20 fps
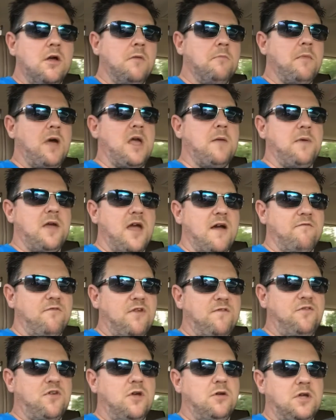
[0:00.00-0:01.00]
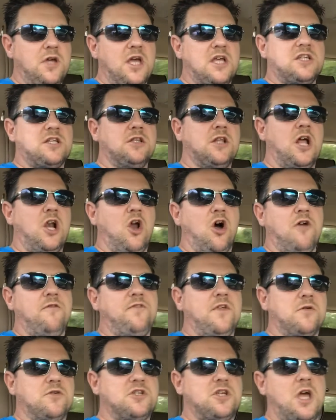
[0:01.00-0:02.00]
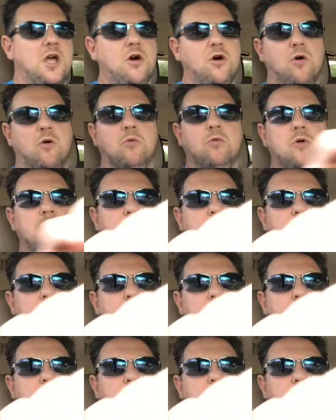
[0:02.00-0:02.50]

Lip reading: Maybe every few years in their life they'll say, oh,